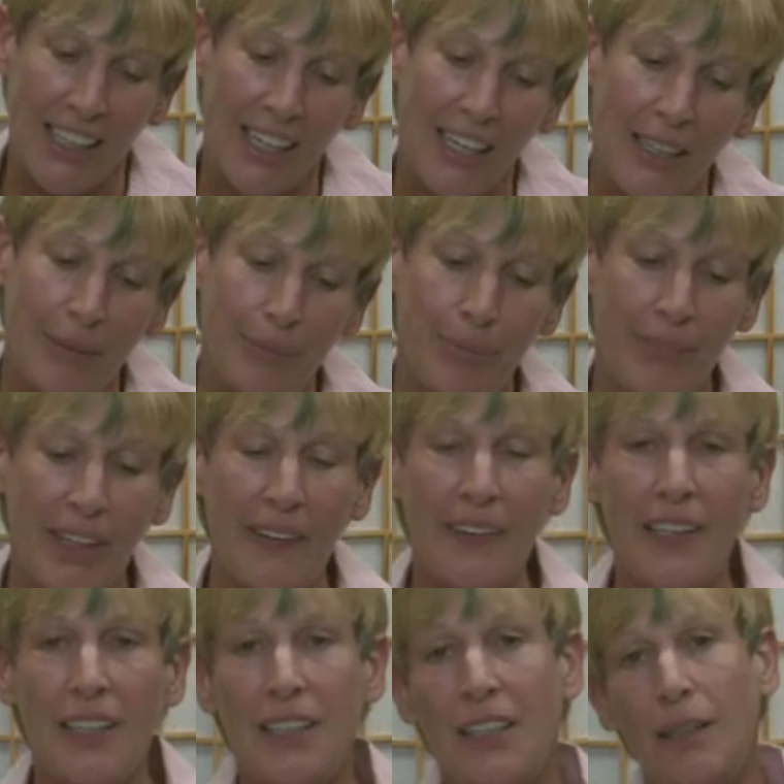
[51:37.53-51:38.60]
Um, and
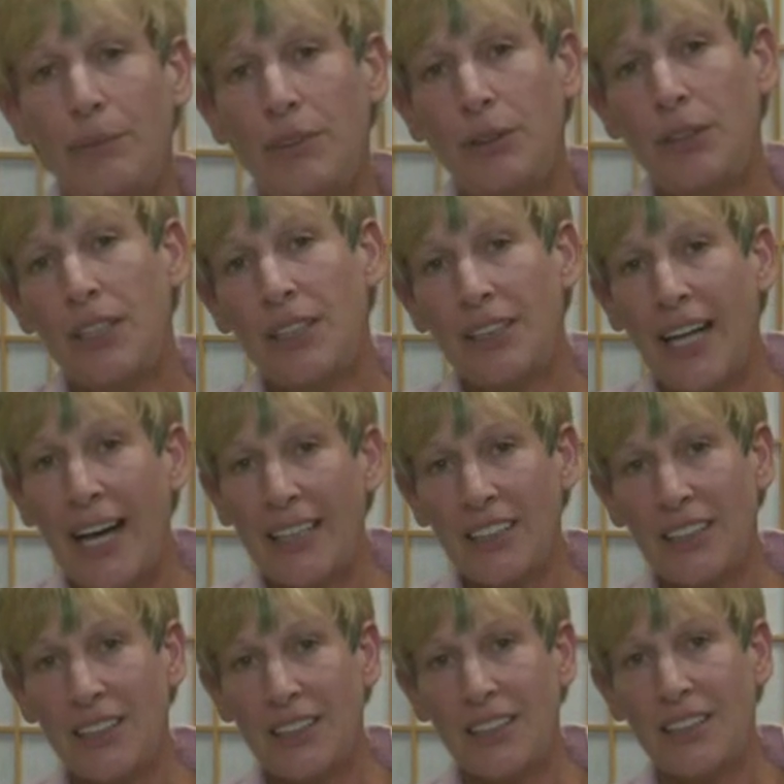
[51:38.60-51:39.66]
then come to the
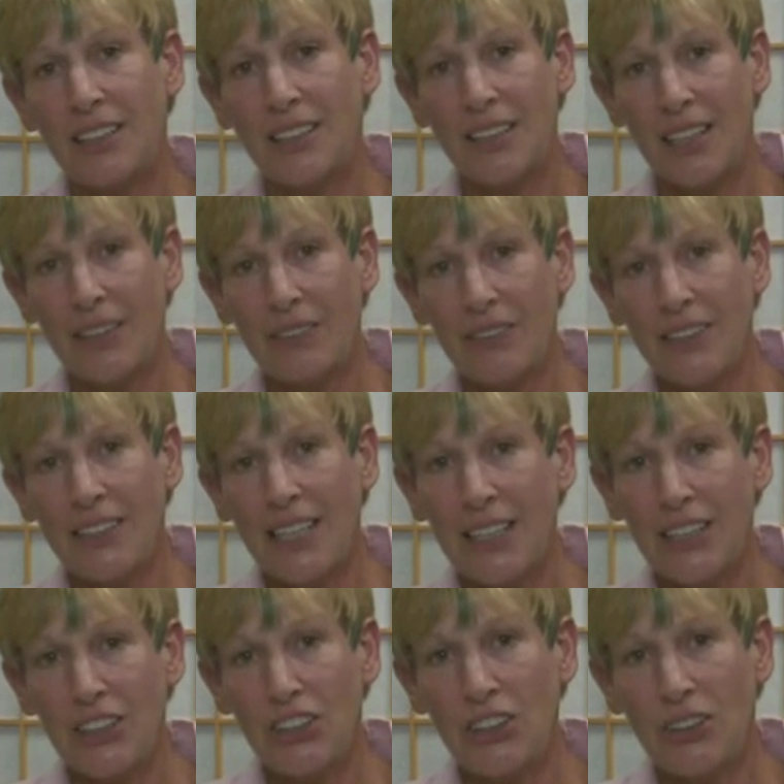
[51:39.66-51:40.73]
classes every
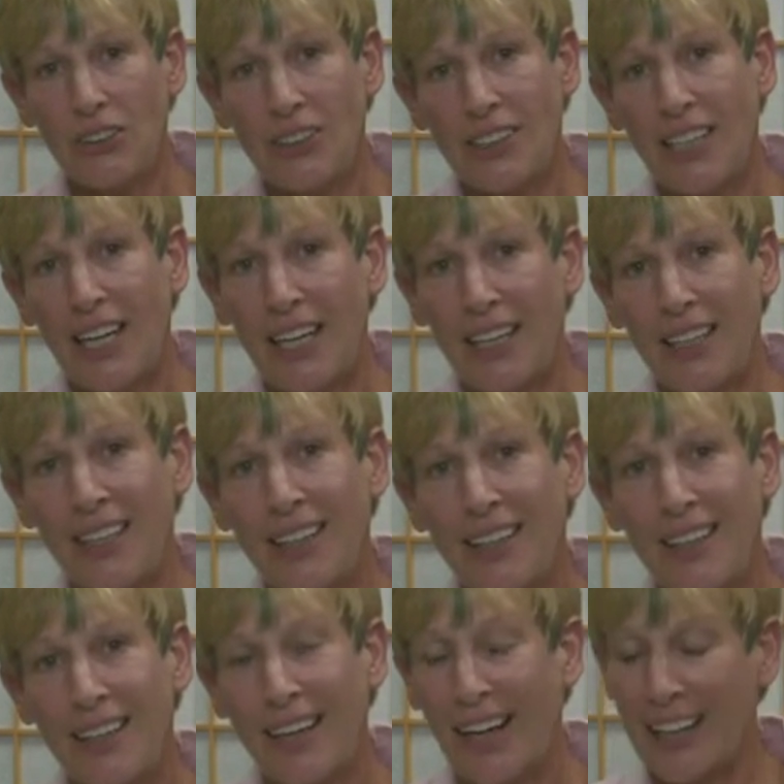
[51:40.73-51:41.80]
second Tuesday
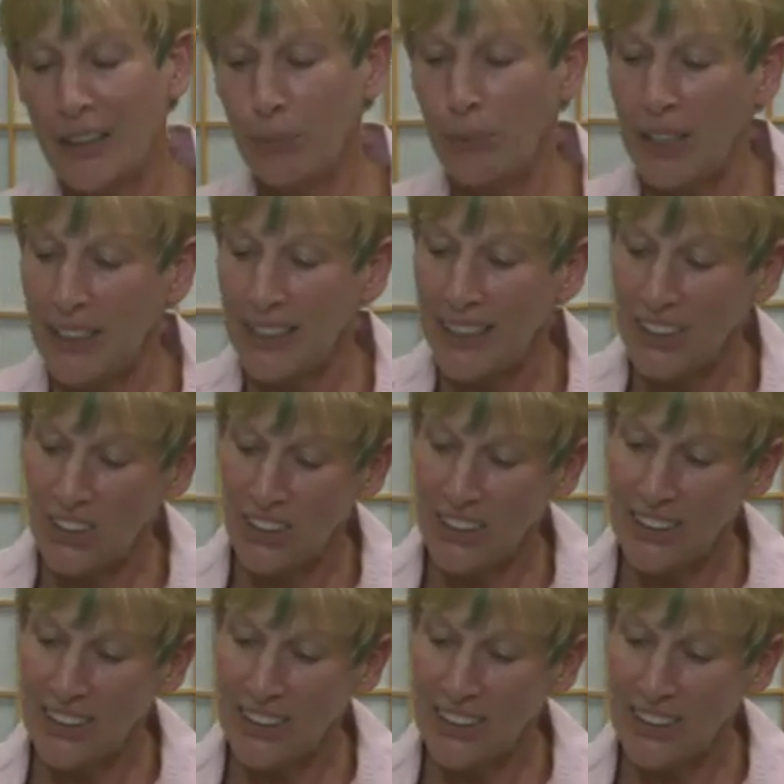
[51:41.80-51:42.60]
at the Meditation